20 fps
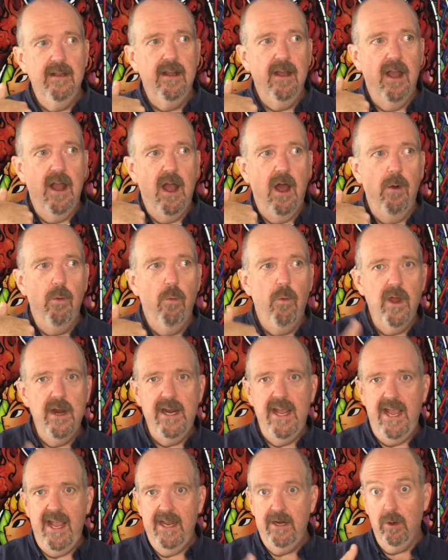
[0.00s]
on one
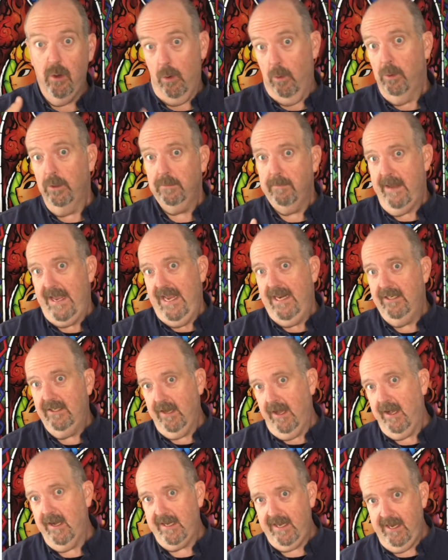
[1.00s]
hand, old man
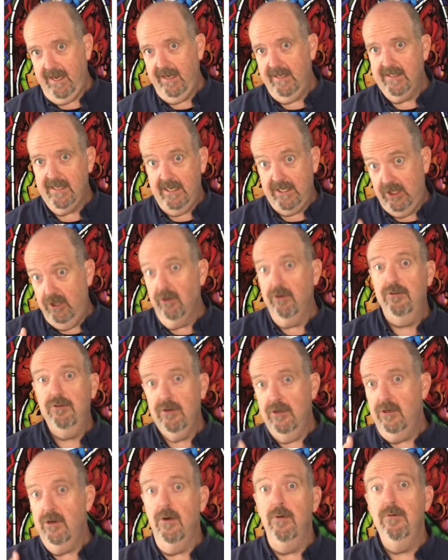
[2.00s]
talking. It's like,
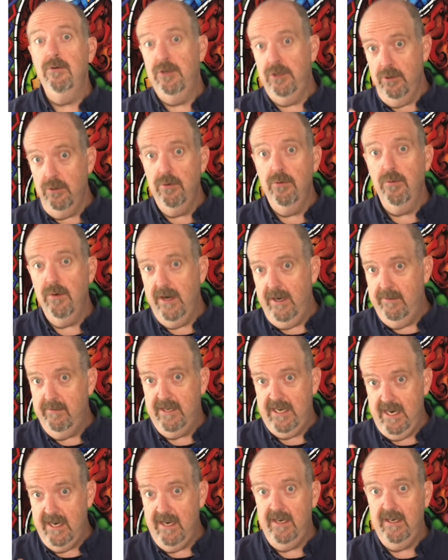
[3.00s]
children don't do what
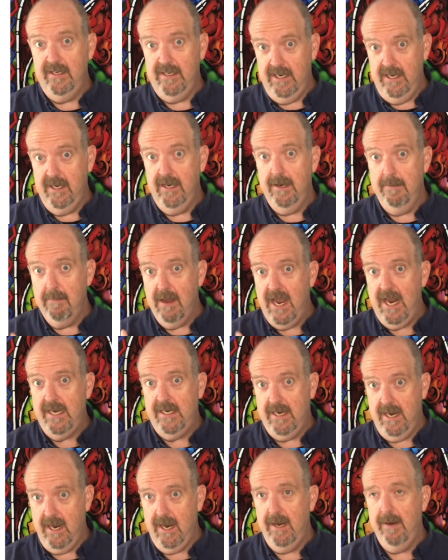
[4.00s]
they did in my
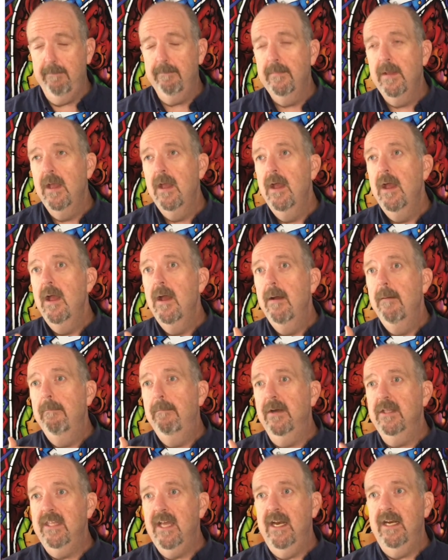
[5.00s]
time.
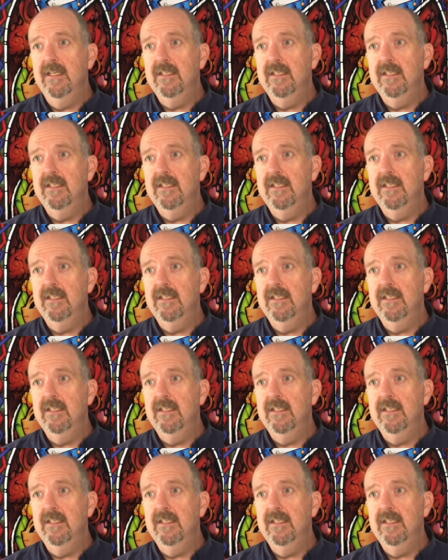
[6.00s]
But that is